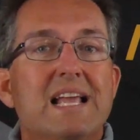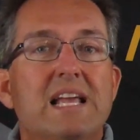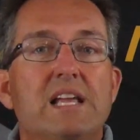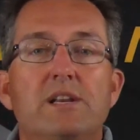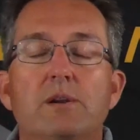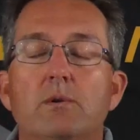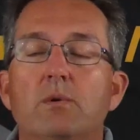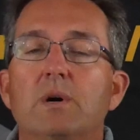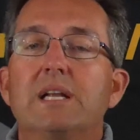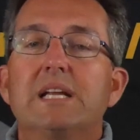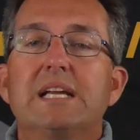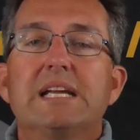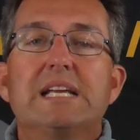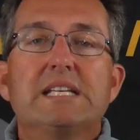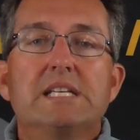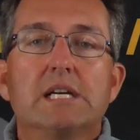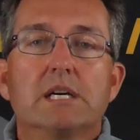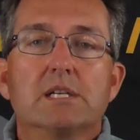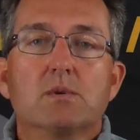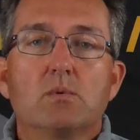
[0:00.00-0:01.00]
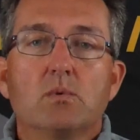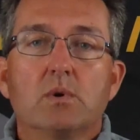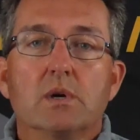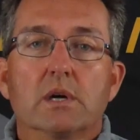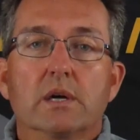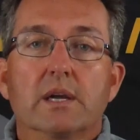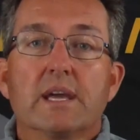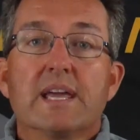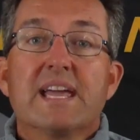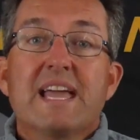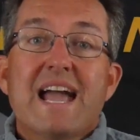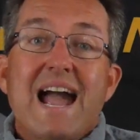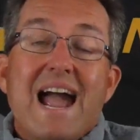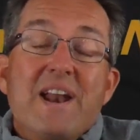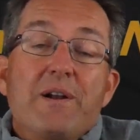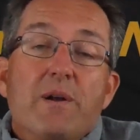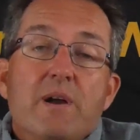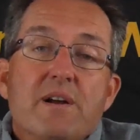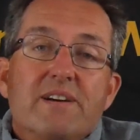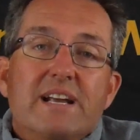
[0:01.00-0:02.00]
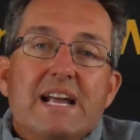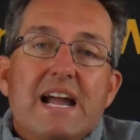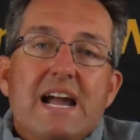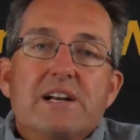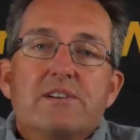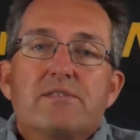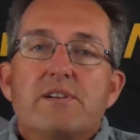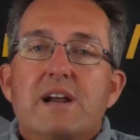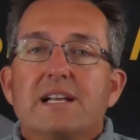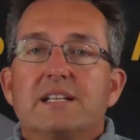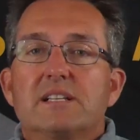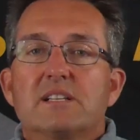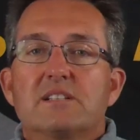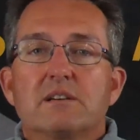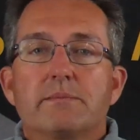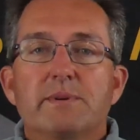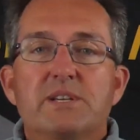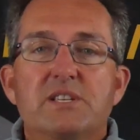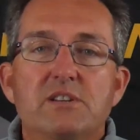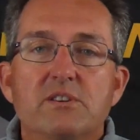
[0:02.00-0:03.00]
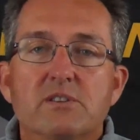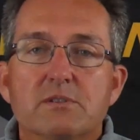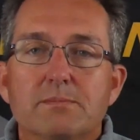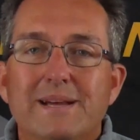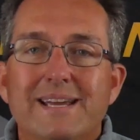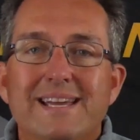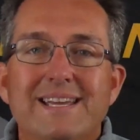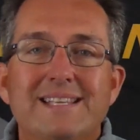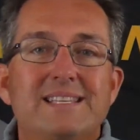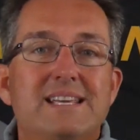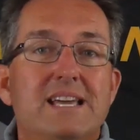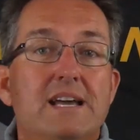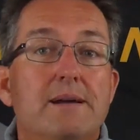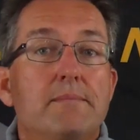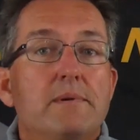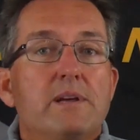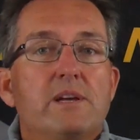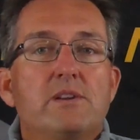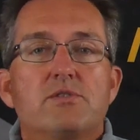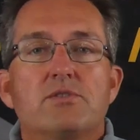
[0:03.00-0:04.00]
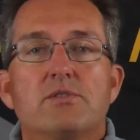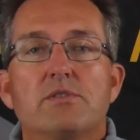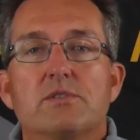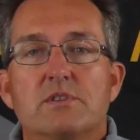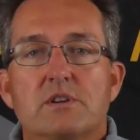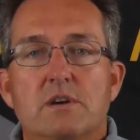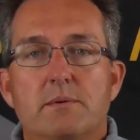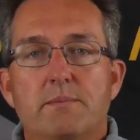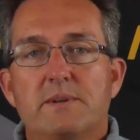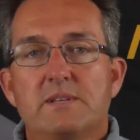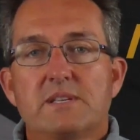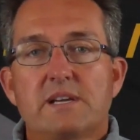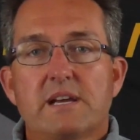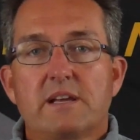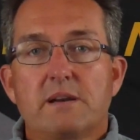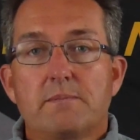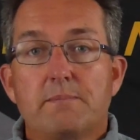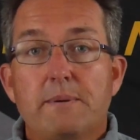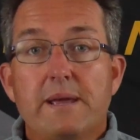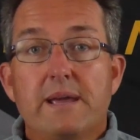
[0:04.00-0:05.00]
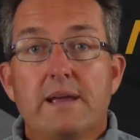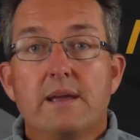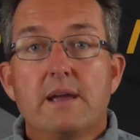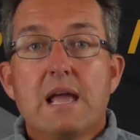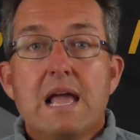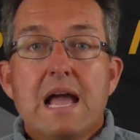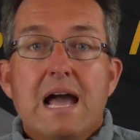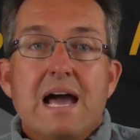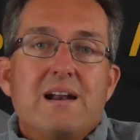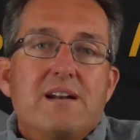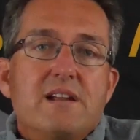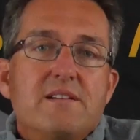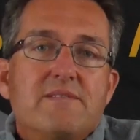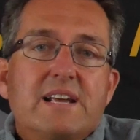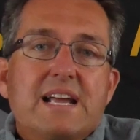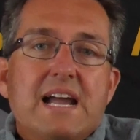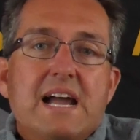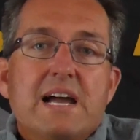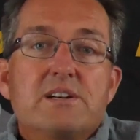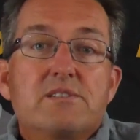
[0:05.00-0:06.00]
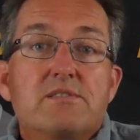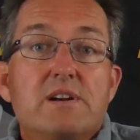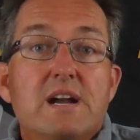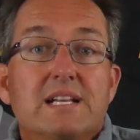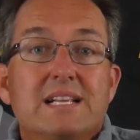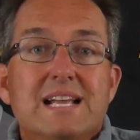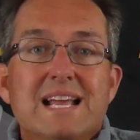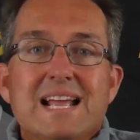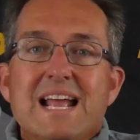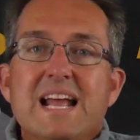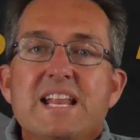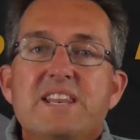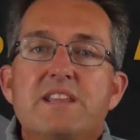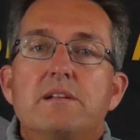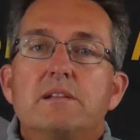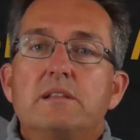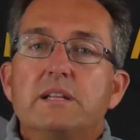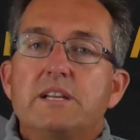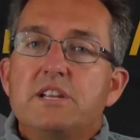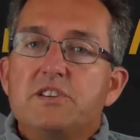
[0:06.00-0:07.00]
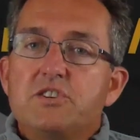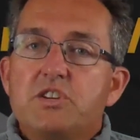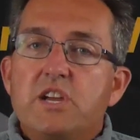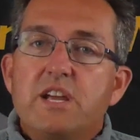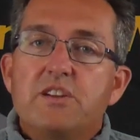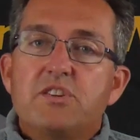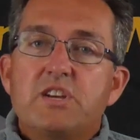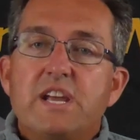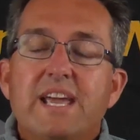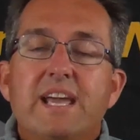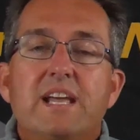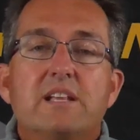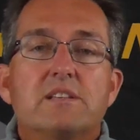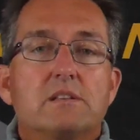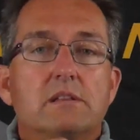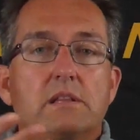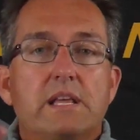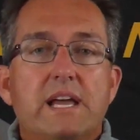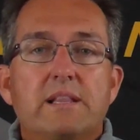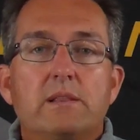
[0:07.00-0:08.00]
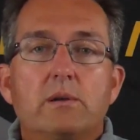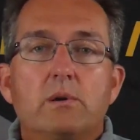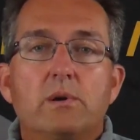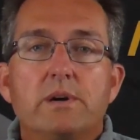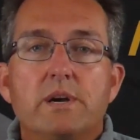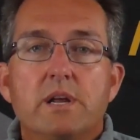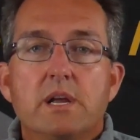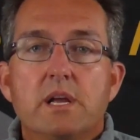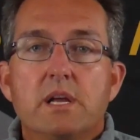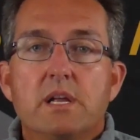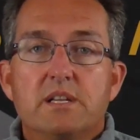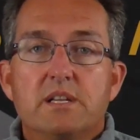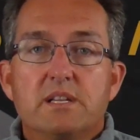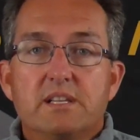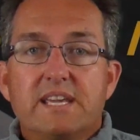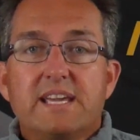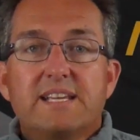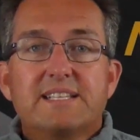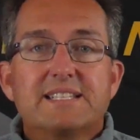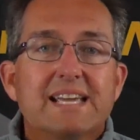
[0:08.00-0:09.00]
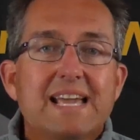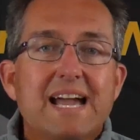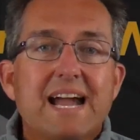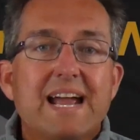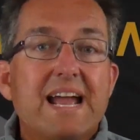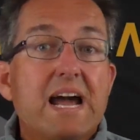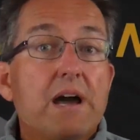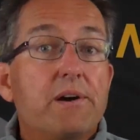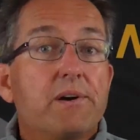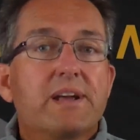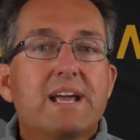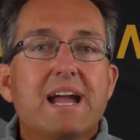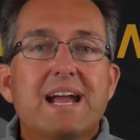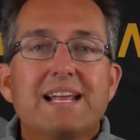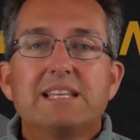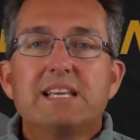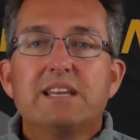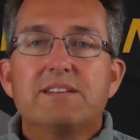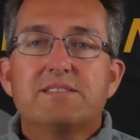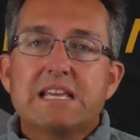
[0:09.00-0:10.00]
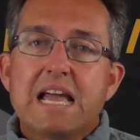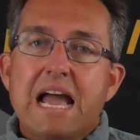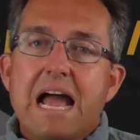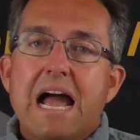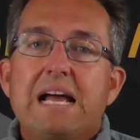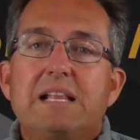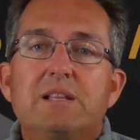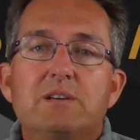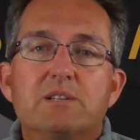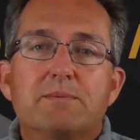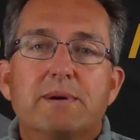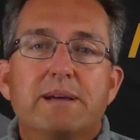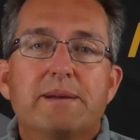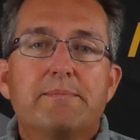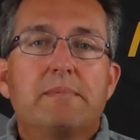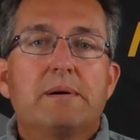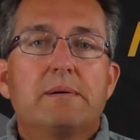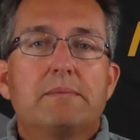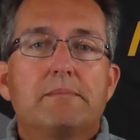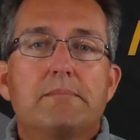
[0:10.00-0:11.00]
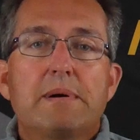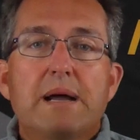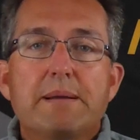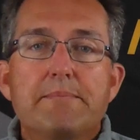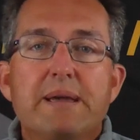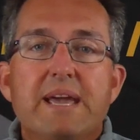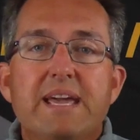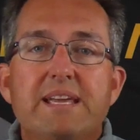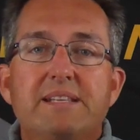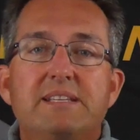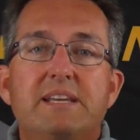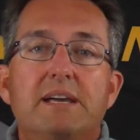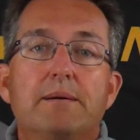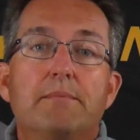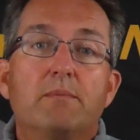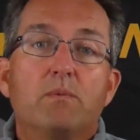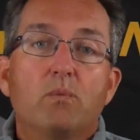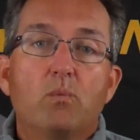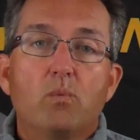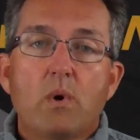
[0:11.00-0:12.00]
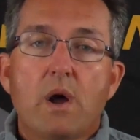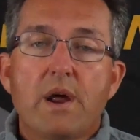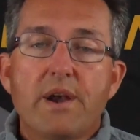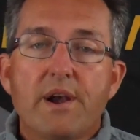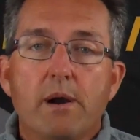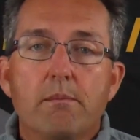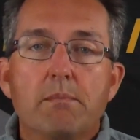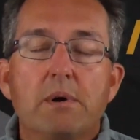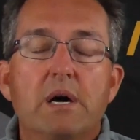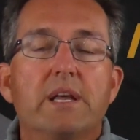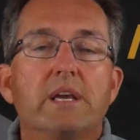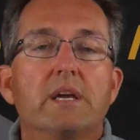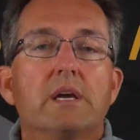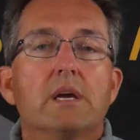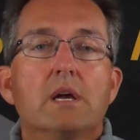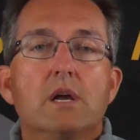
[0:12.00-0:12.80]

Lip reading: You know what, it doesn't work. I don't have a contract, somebody steals my ATM, insurance company's not gonna pay. I don't have a contract and they change hands, landlord kicks the guy out, or the guy leaves, I lose my ATM and our money.